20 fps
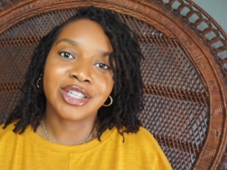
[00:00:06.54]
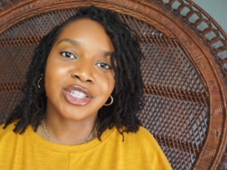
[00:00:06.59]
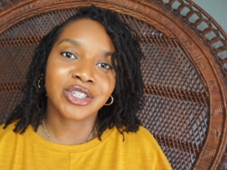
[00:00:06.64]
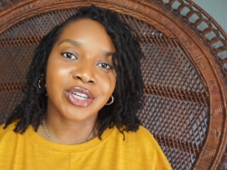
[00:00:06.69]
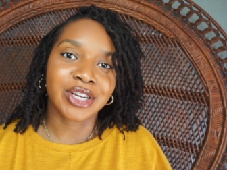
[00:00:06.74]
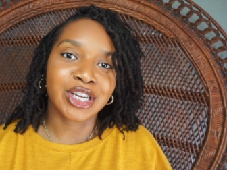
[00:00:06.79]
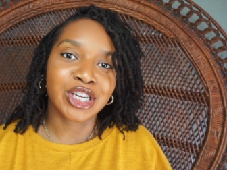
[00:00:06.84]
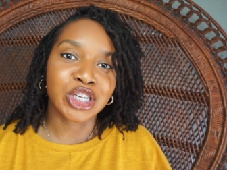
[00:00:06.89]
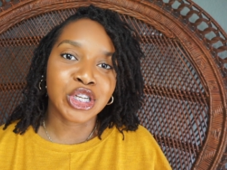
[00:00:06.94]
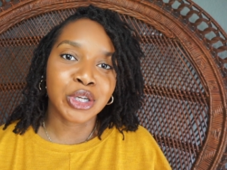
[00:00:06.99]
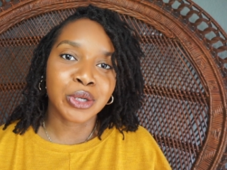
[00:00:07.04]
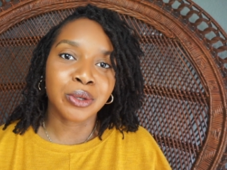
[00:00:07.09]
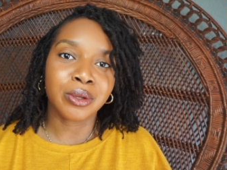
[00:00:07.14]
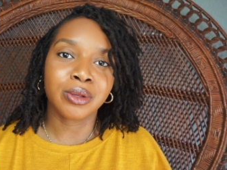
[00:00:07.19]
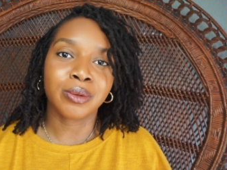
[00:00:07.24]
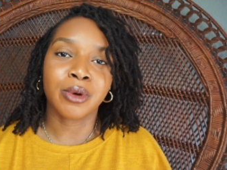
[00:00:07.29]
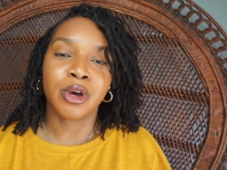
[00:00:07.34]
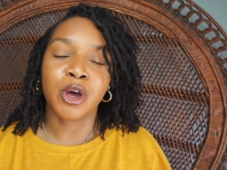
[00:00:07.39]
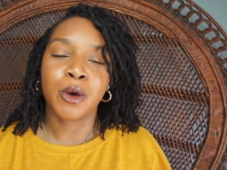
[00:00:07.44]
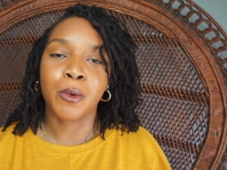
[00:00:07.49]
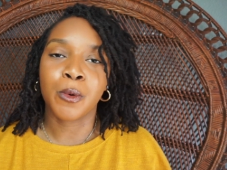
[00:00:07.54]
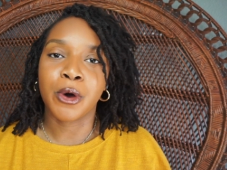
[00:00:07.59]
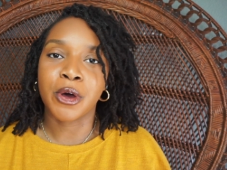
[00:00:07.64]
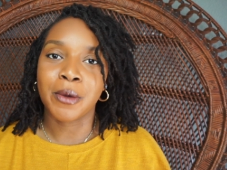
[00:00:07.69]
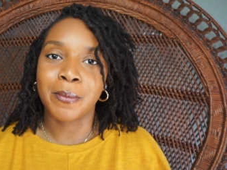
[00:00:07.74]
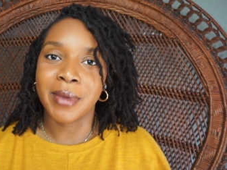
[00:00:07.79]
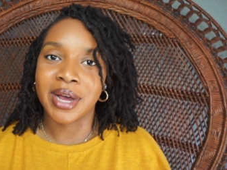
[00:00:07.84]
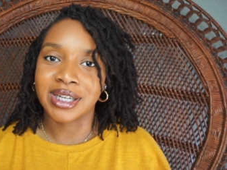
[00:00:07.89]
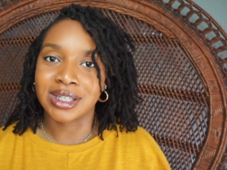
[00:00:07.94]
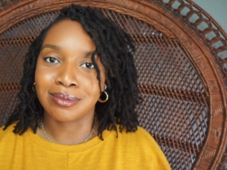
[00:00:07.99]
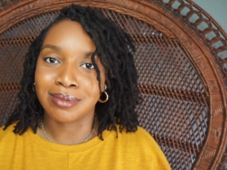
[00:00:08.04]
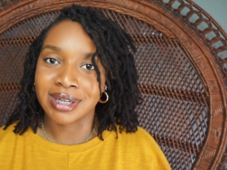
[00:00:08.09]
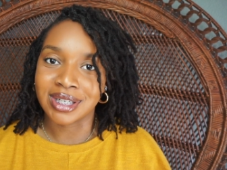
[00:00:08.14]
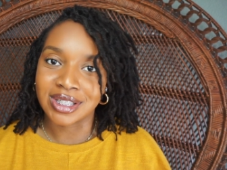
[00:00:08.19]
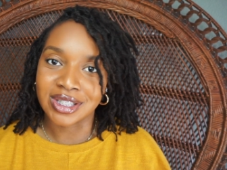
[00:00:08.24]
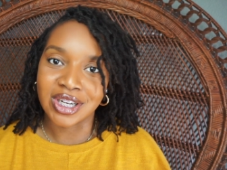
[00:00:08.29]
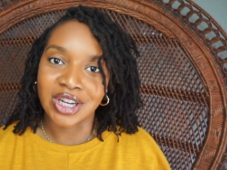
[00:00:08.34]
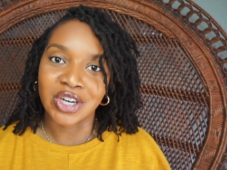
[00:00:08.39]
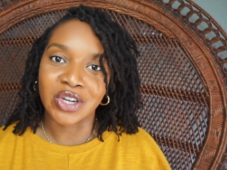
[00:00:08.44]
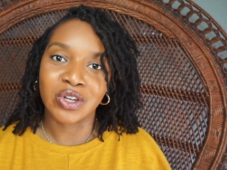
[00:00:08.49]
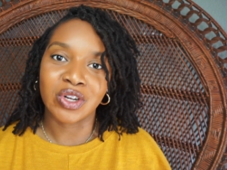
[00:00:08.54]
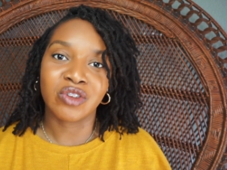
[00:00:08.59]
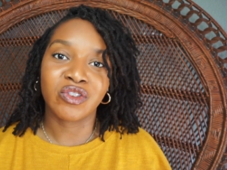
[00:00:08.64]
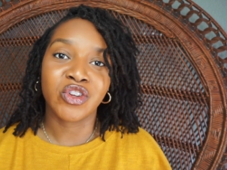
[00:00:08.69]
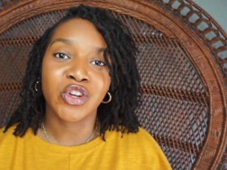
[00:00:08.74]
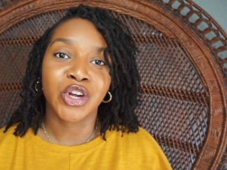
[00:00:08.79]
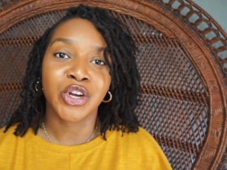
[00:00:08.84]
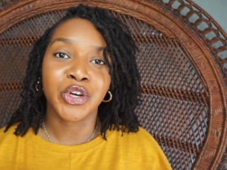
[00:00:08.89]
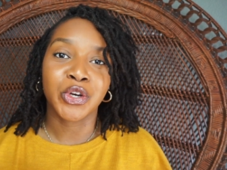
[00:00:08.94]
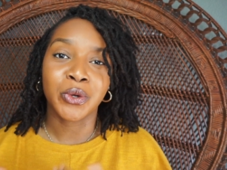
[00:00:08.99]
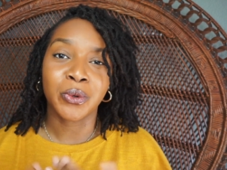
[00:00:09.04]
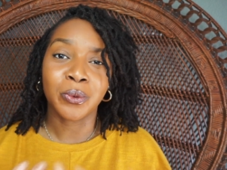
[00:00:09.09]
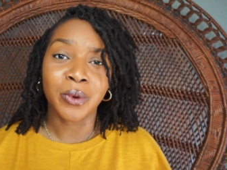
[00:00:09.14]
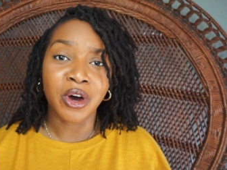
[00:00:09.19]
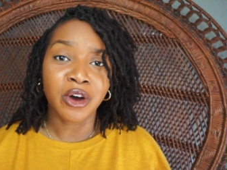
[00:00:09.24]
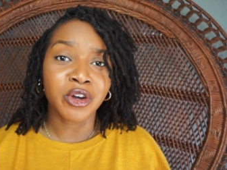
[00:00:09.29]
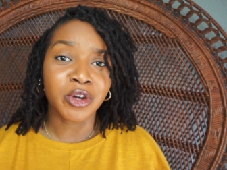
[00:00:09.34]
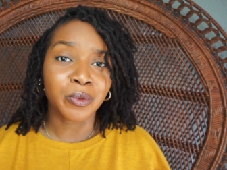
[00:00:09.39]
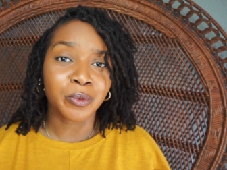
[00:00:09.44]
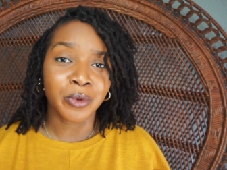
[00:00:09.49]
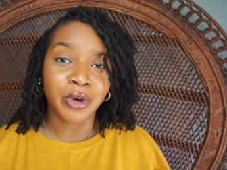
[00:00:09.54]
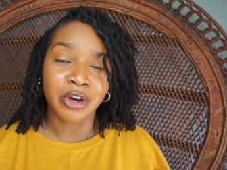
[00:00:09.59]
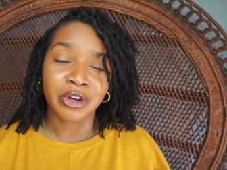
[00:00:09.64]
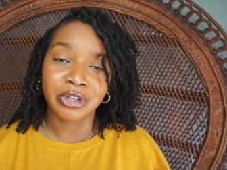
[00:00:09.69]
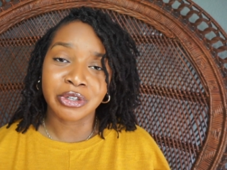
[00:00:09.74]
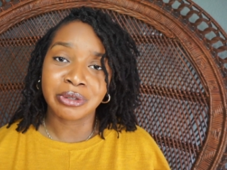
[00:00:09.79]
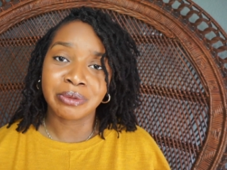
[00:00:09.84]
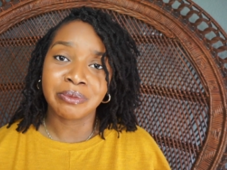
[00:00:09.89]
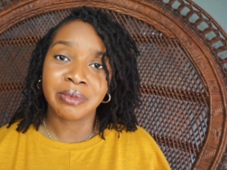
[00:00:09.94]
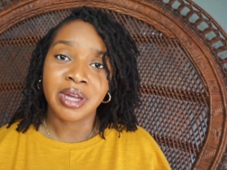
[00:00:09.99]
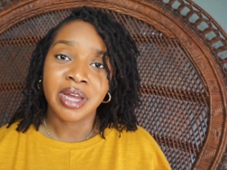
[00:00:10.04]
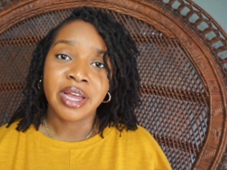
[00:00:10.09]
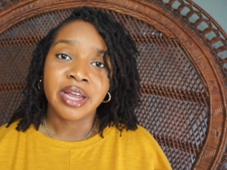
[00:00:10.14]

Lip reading: Strange Hughes. Welcome back to my channel. If you are new, welcome.